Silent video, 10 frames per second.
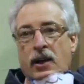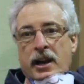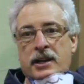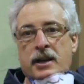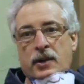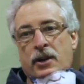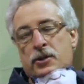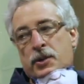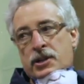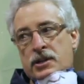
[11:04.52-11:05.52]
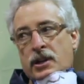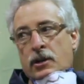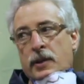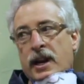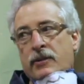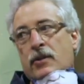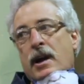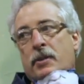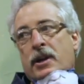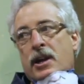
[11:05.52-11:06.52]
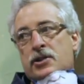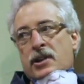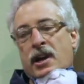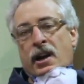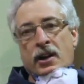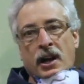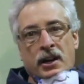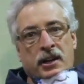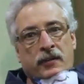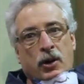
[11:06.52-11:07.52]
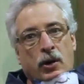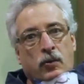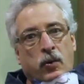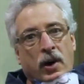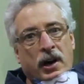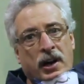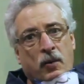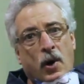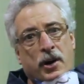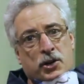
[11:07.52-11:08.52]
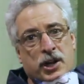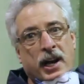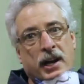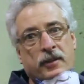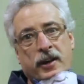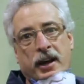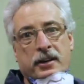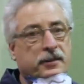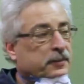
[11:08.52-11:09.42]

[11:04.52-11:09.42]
a lot of times I'll just put just a little bit heavier application there to give it a good wa uh, water shedding effect.